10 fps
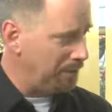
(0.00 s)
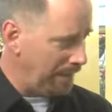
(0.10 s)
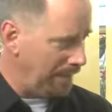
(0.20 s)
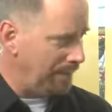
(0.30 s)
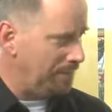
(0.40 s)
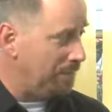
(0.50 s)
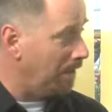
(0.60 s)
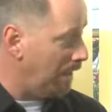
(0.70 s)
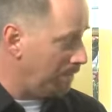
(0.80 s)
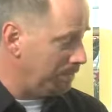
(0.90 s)
year and
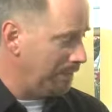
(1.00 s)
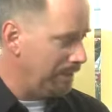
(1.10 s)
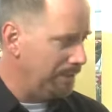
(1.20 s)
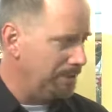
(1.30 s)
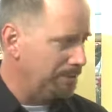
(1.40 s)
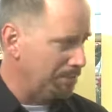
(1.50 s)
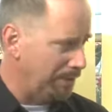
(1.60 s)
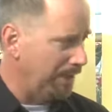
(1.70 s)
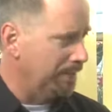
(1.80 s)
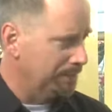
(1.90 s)
already this
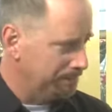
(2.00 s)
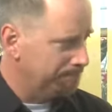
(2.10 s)
spring.